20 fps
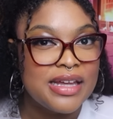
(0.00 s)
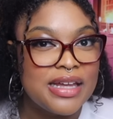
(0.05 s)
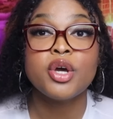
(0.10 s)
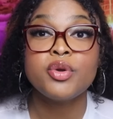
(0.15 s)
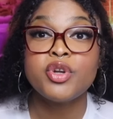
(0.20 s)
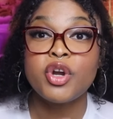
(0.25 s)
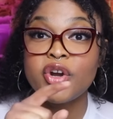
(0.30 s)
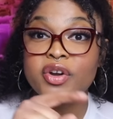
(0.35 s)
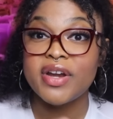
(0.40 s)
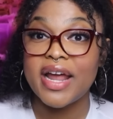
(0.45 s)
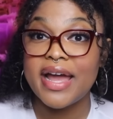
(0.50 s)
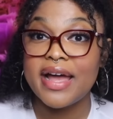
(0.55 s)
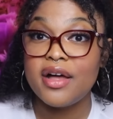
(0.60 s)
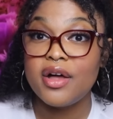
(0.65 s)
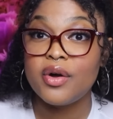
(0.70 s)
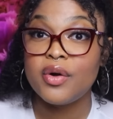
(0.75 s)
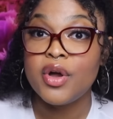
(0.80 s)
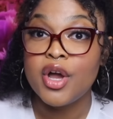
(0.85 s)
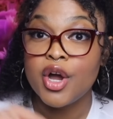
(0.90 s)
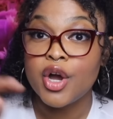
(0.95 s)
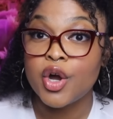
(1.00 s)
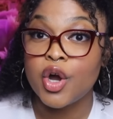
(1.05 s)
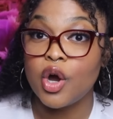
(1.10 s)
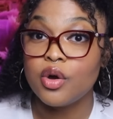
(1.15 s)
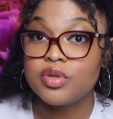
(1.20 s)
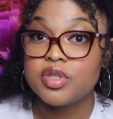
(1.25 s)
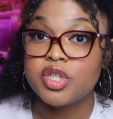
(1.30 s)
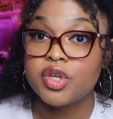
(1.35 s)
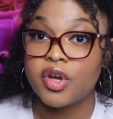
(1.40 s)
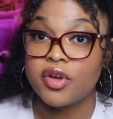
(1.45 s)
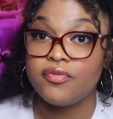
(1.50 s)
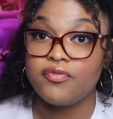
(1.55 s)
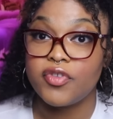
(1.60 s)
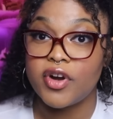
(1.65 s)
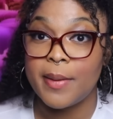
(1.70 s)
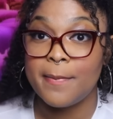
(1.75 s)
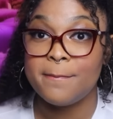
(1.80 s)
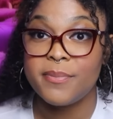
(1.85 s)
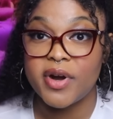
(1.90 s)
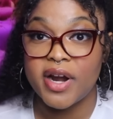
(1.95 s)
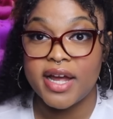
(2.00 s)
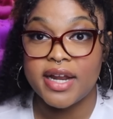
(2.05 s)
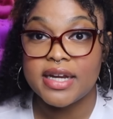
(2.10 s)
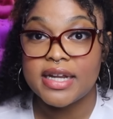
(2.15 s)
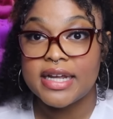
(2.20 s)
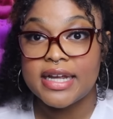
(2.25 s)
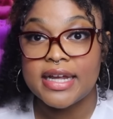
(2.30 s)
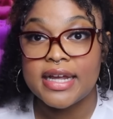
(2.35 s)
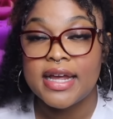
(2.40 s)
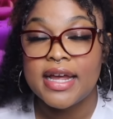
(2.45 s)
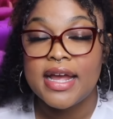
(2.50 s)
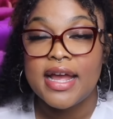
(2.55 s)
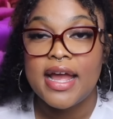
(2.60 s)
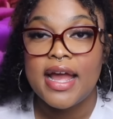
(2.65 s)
So Darnell goes to confront Brandy,